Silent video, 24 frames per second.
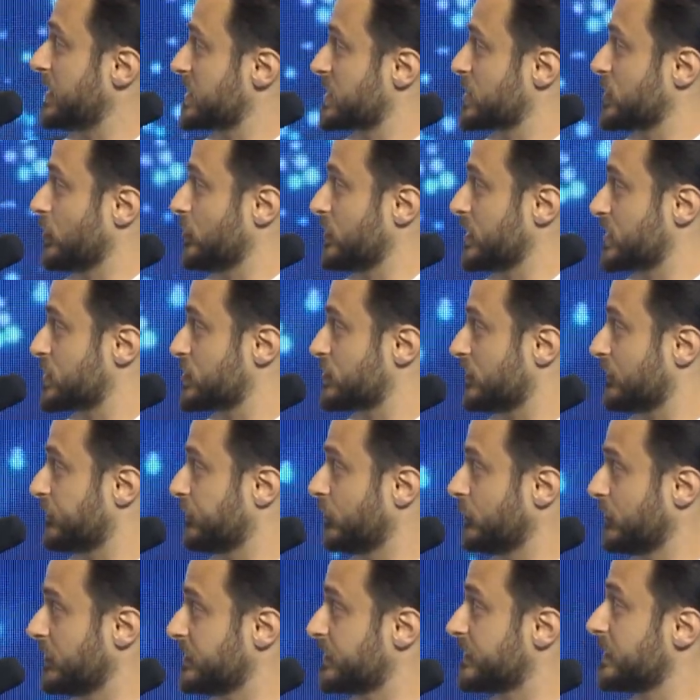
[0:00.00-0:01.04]
so on and so
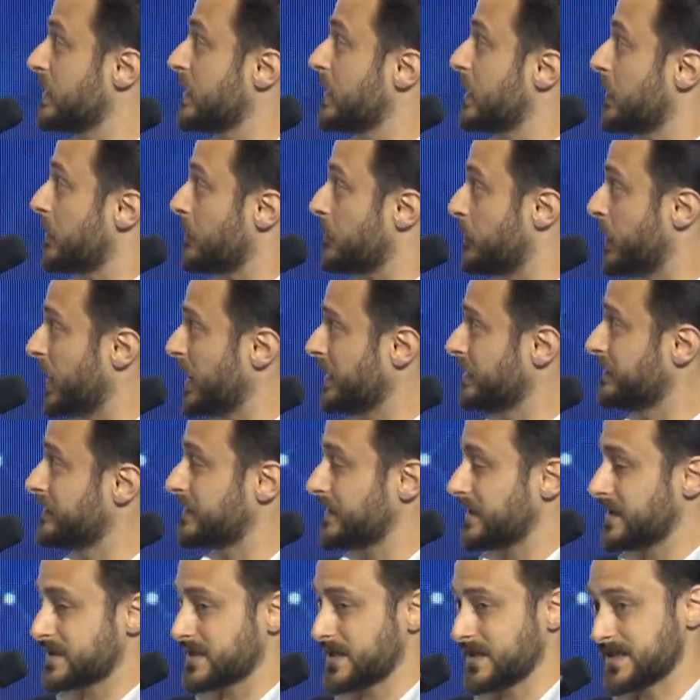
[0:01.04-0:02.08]
forth. But
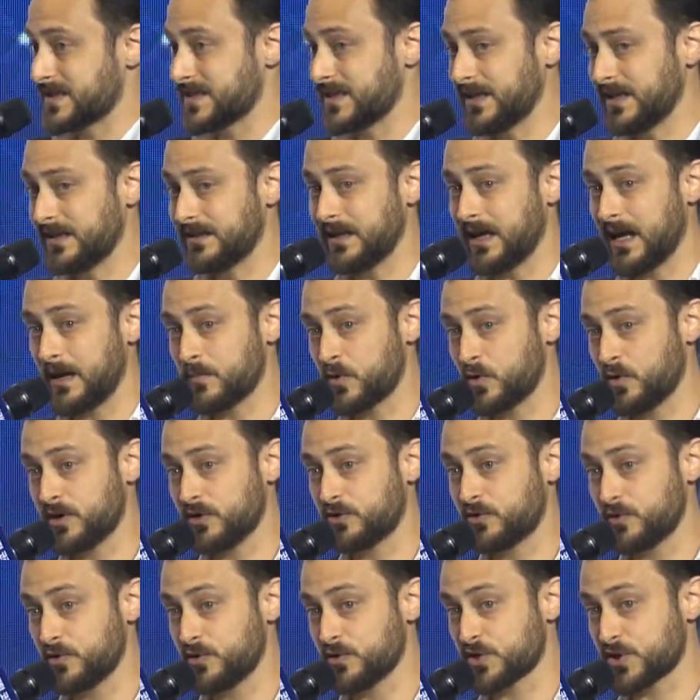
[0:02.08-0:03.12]
as I said, I'm going
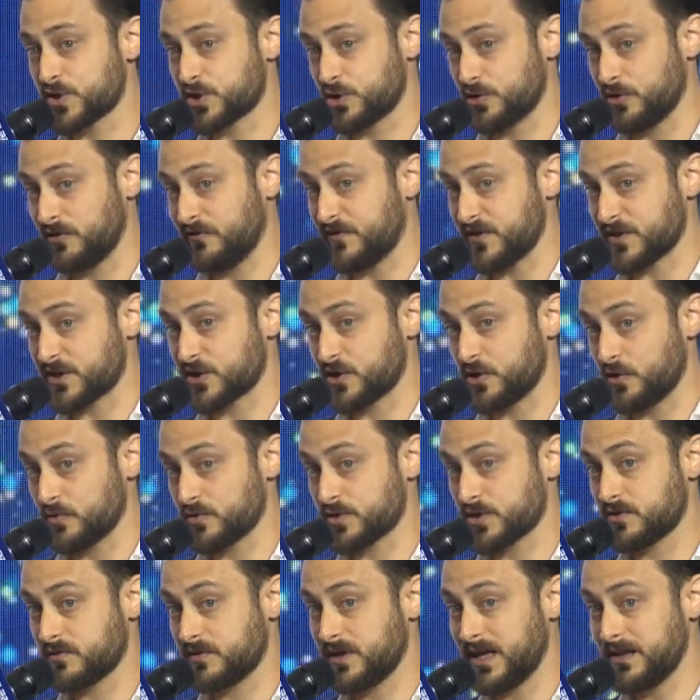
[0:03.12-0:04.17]
to use surface code.
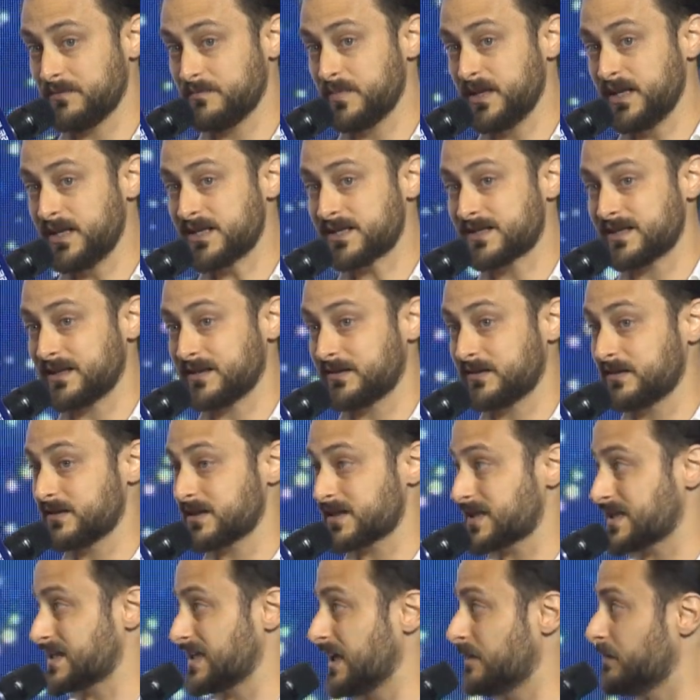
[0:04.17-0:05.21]
So that means that
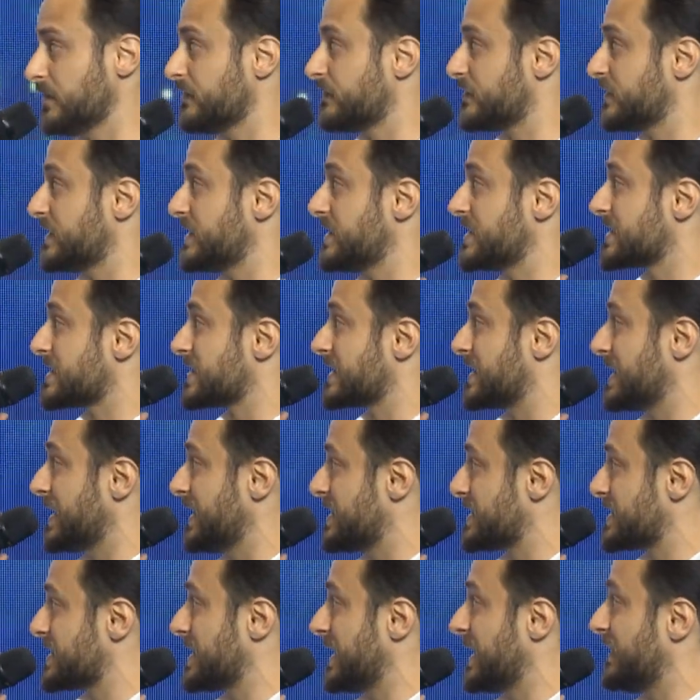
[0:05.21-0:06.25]
some of these
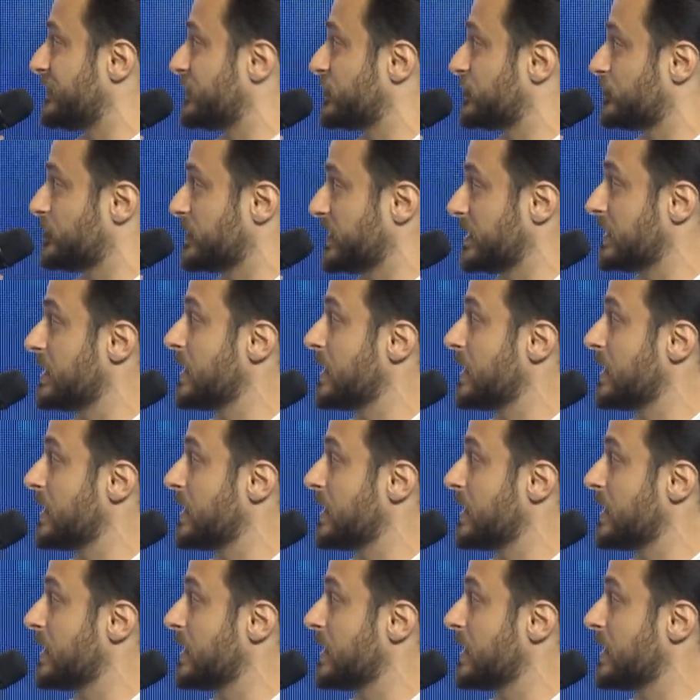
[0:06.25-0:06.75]
gates have to be